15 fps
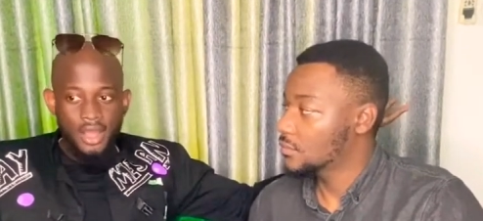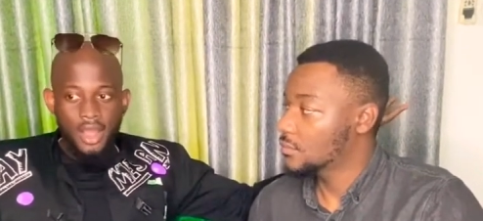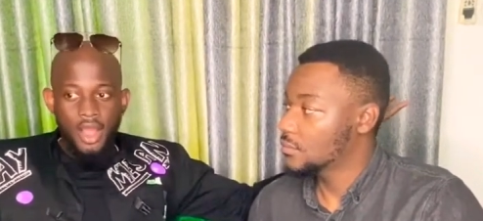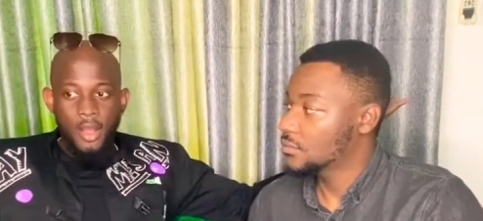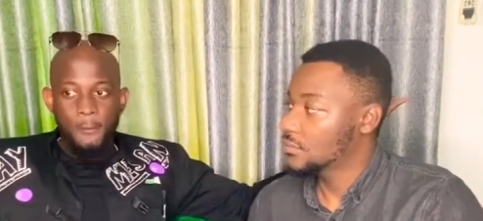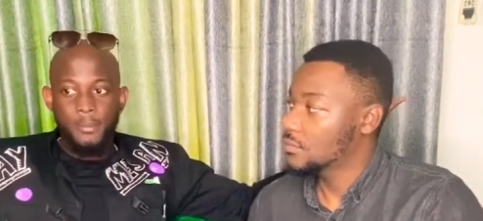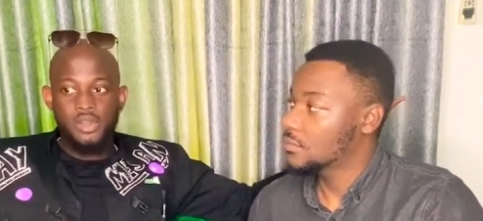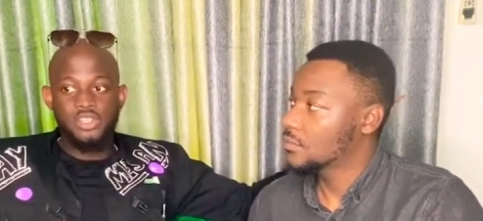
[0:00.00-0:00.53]

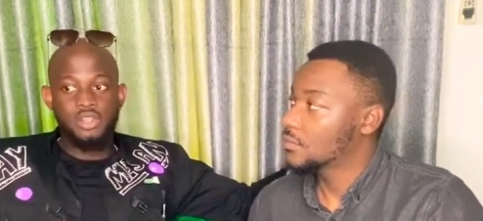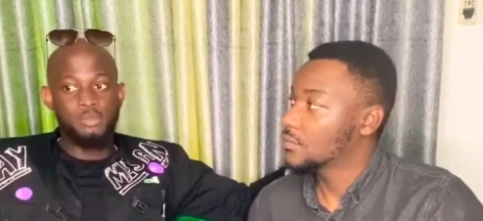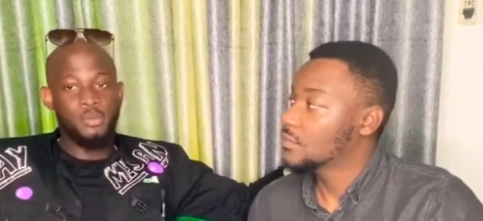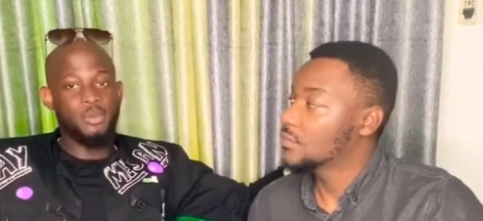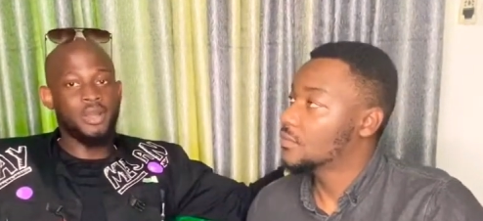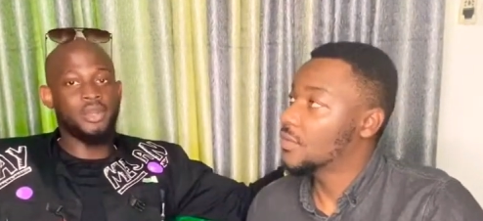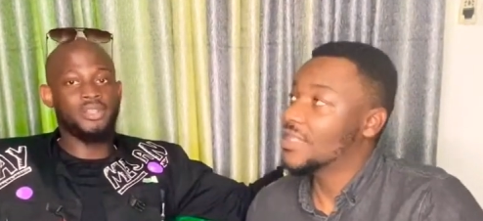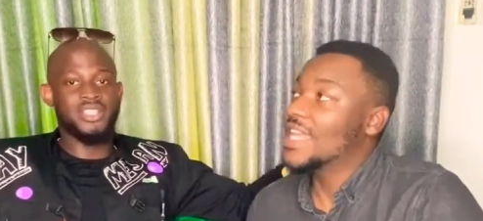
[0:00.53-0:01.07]
Speaker 1: But some people are
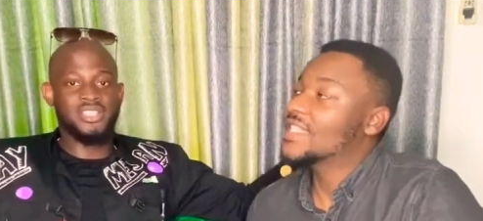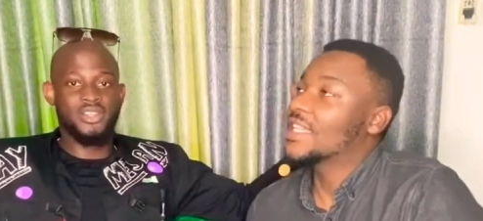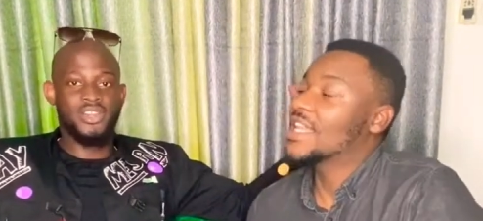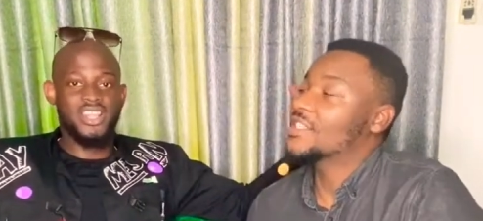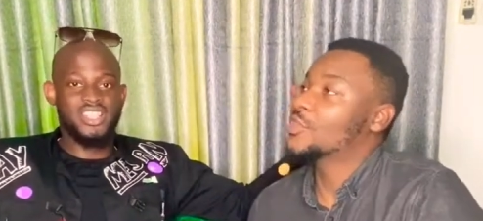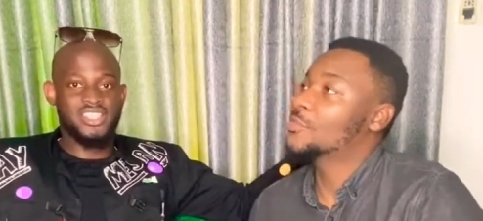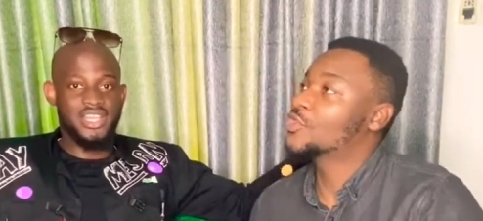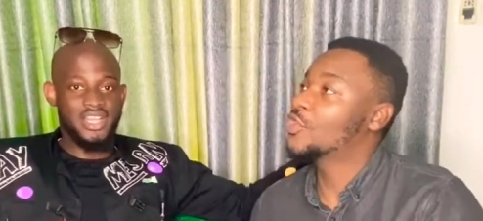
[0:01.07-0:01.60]
but that's an
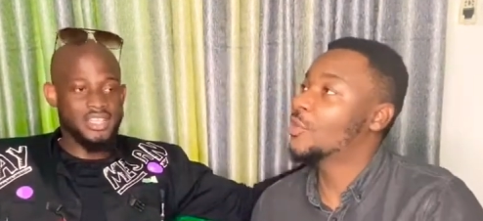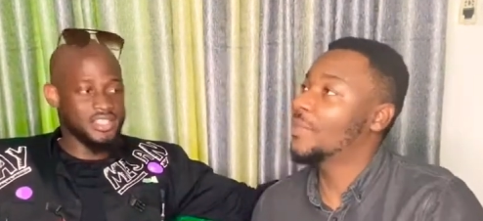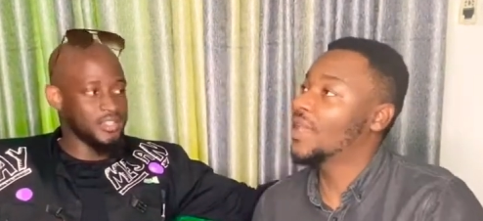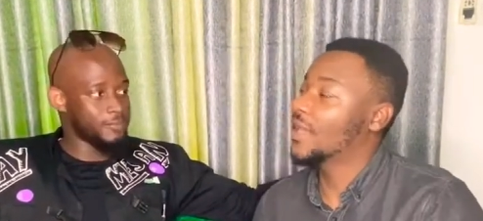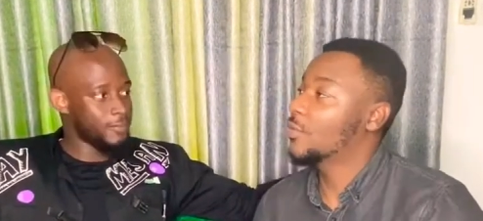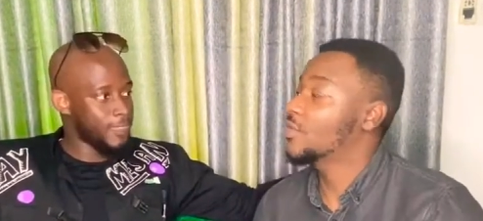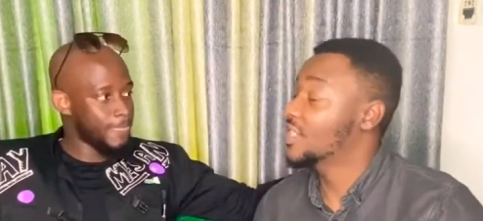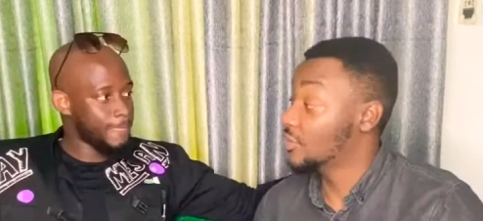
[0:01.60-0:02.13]
assumption making,
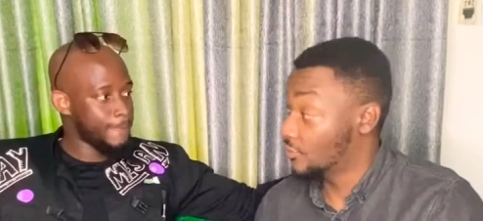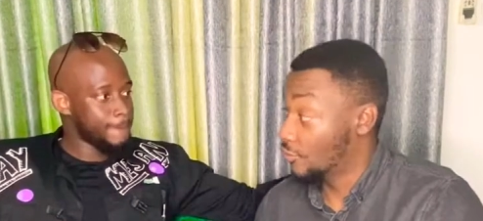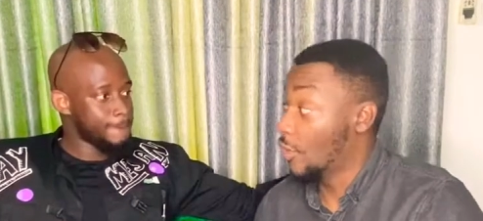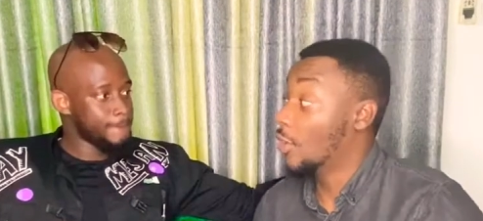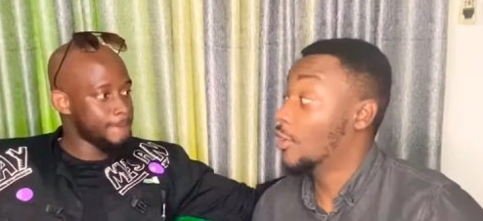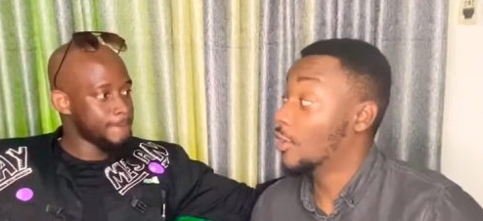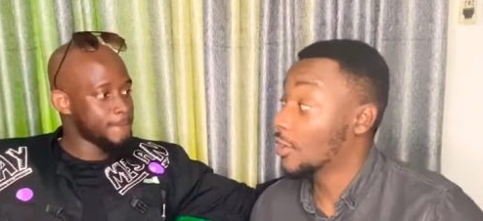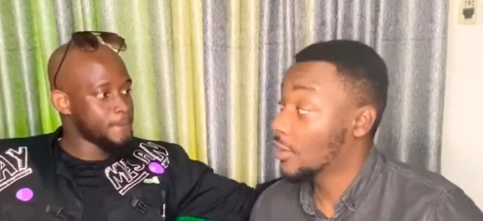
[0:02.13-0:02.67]
which is
Speaker 2: wrong.
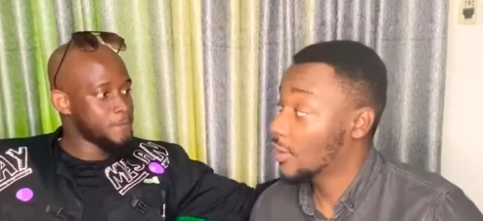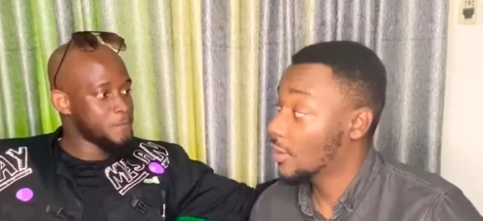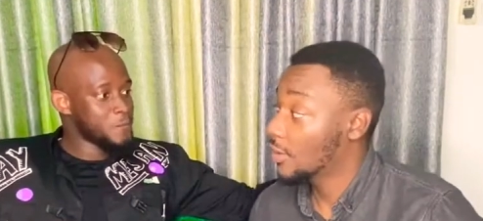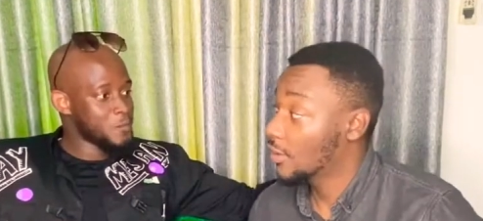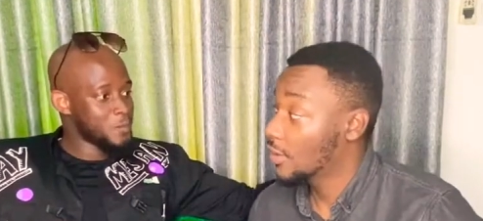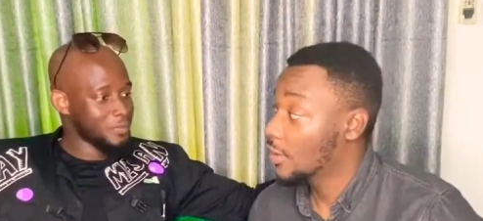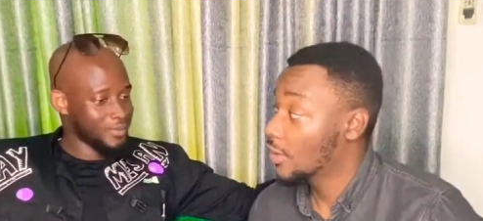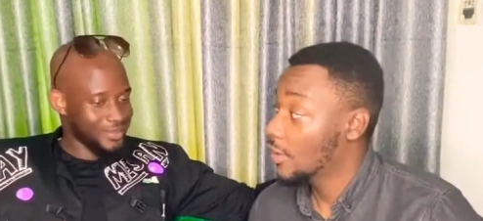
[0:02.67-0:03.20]

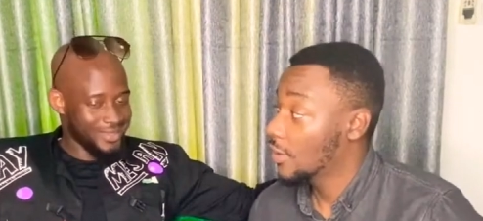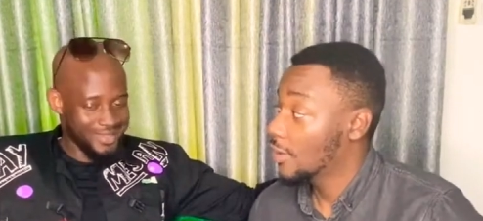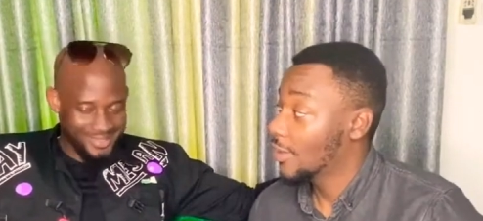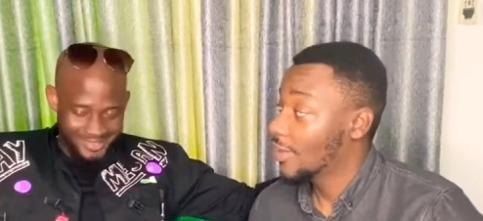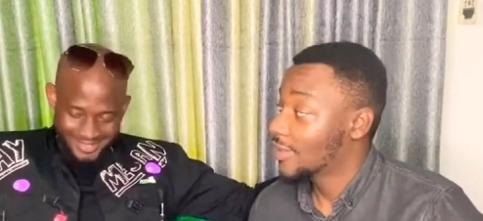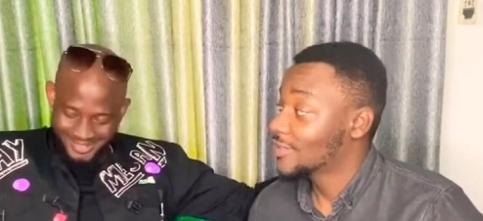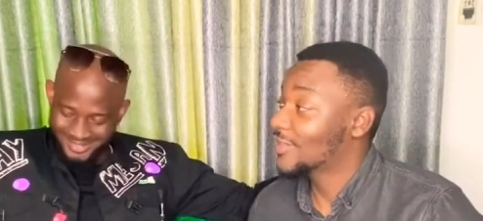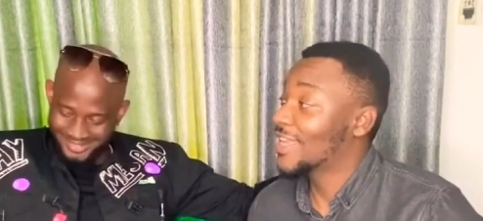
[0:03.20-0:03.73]

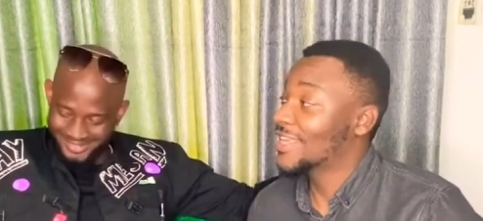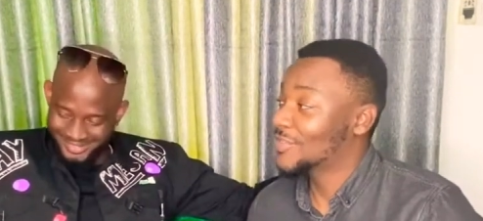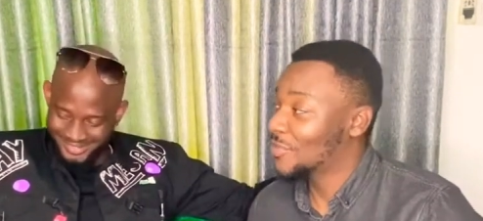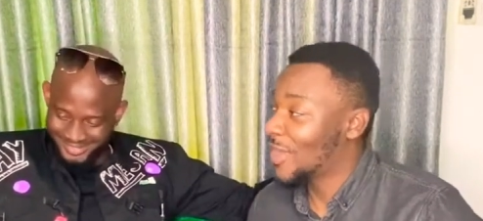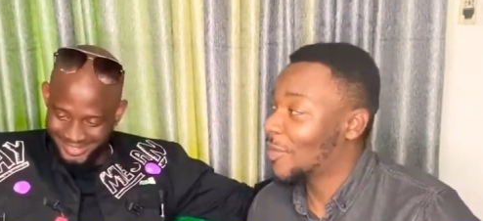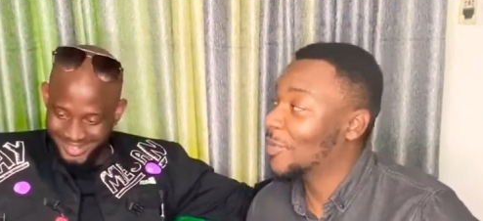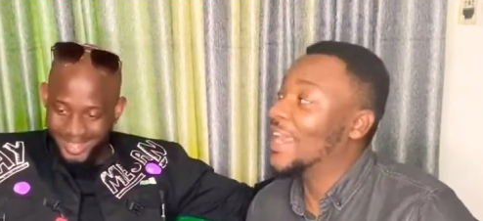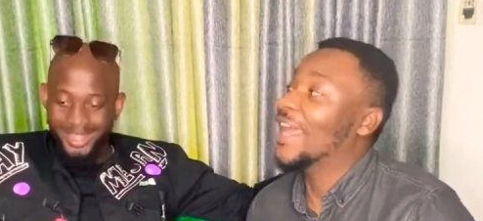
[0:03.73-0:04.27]
So that's why
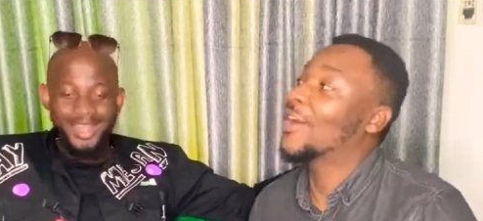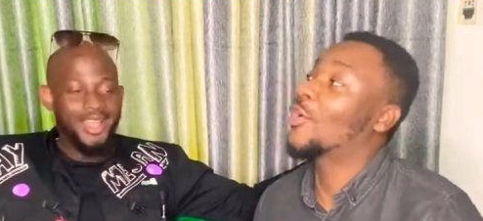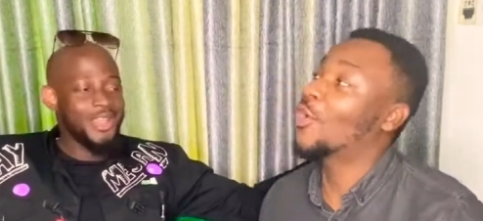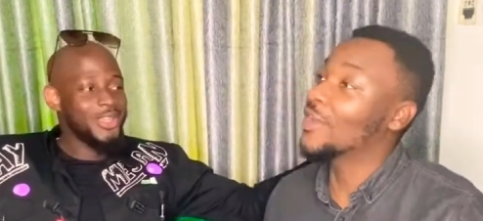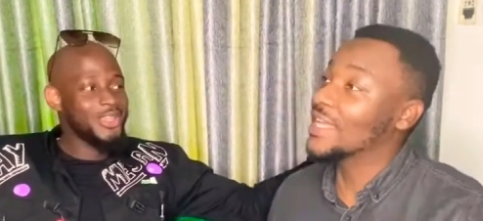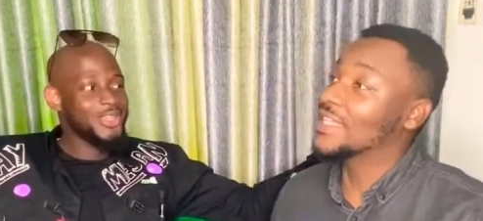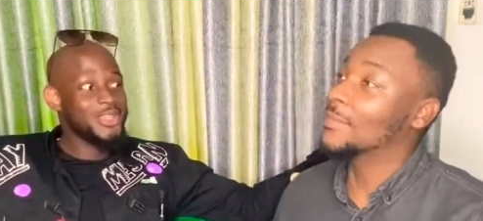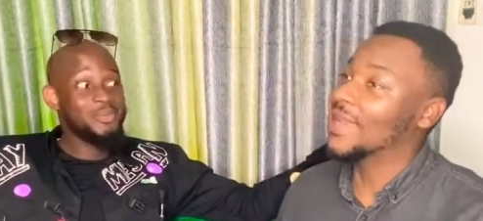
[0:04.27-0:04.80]
when I call yes,
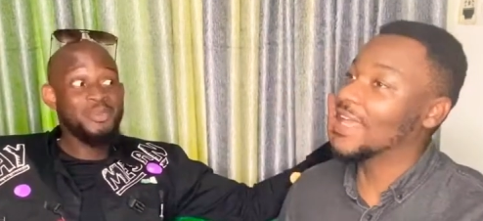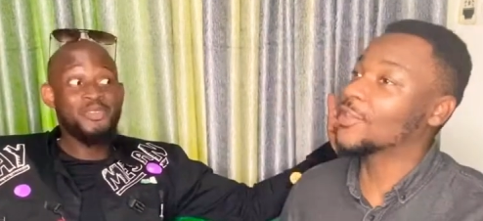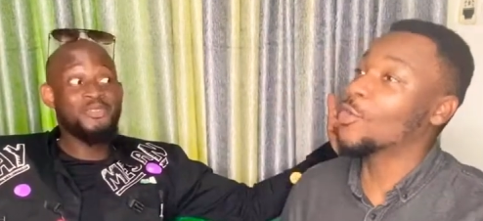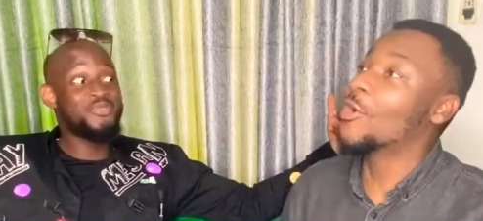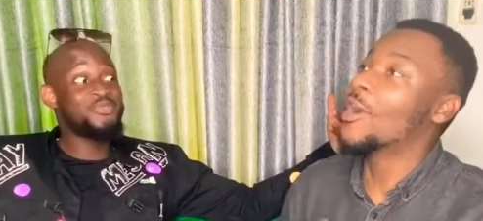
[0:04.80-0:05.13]
I'm like, no,